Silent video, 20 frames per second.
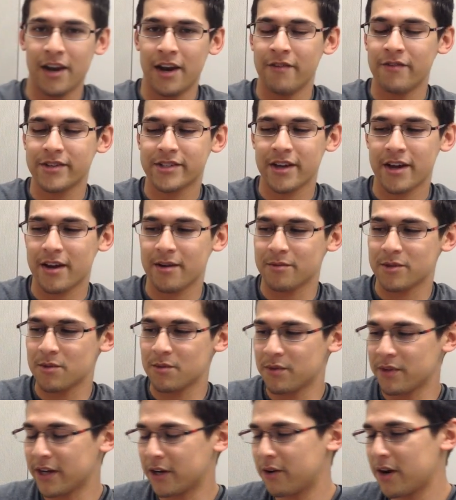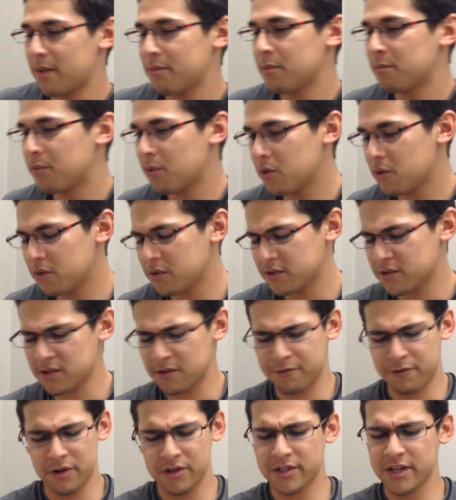every time someone like grabbed the bowl, and it was the
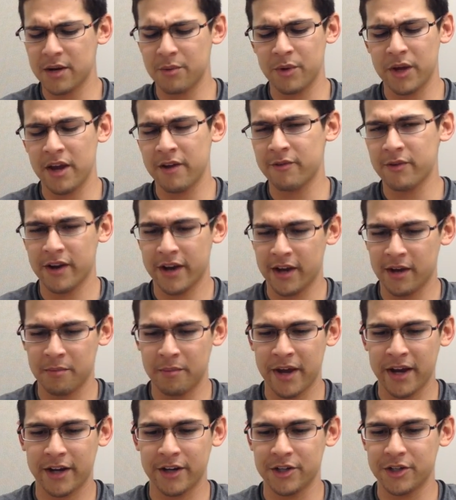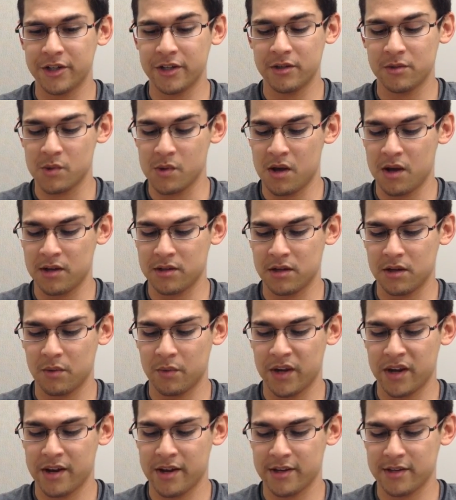first time we ever had mac and cheese with hot dog
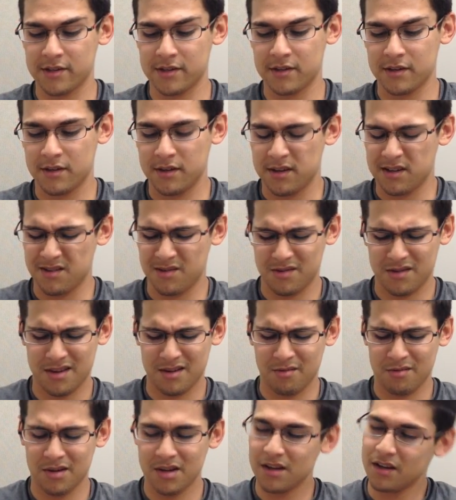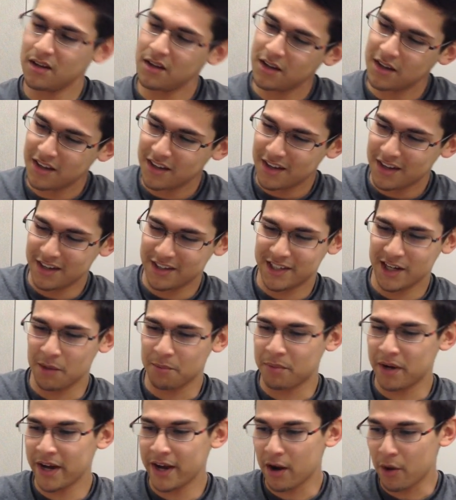weenies. I'm like, what? They took a
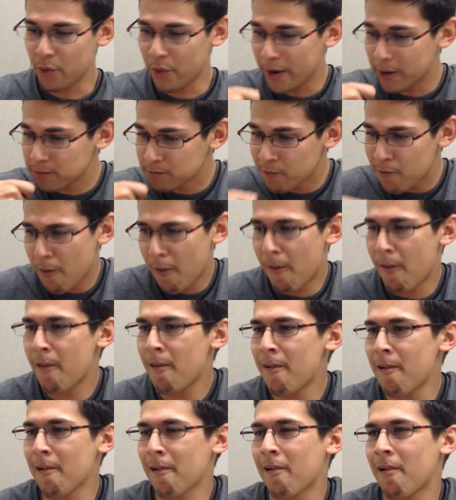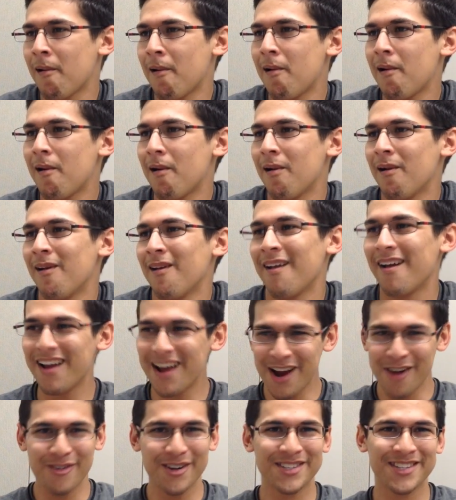bite and like, oh my god! Like,
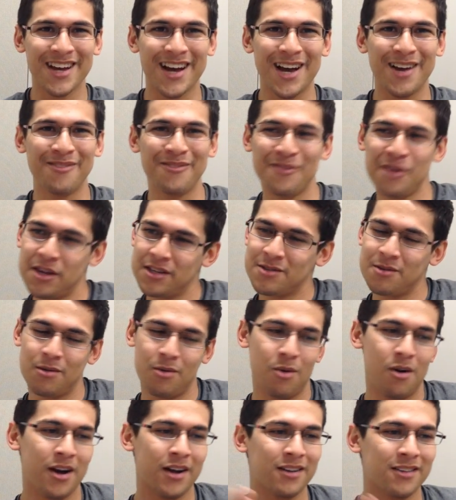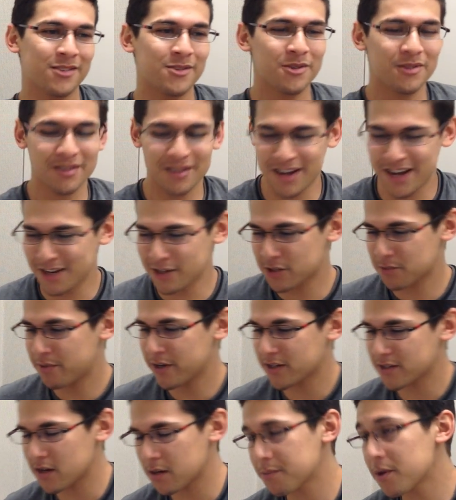every time someone walking through the line just
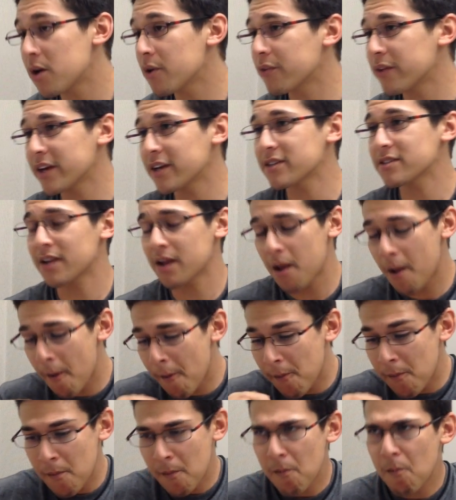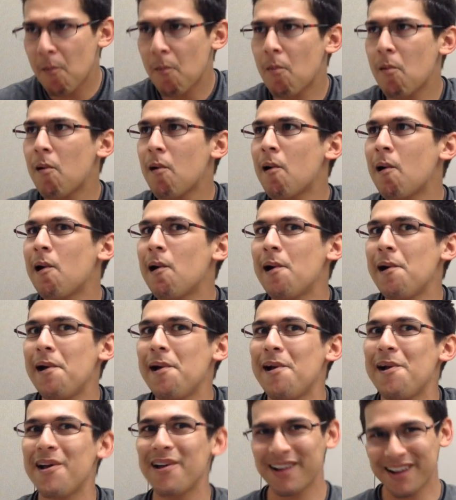picks it up, oh thanks, like,
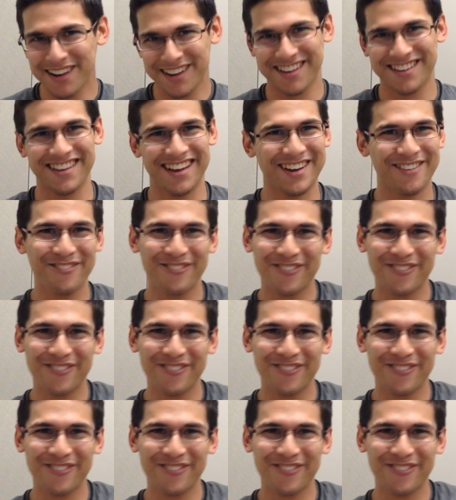what? Like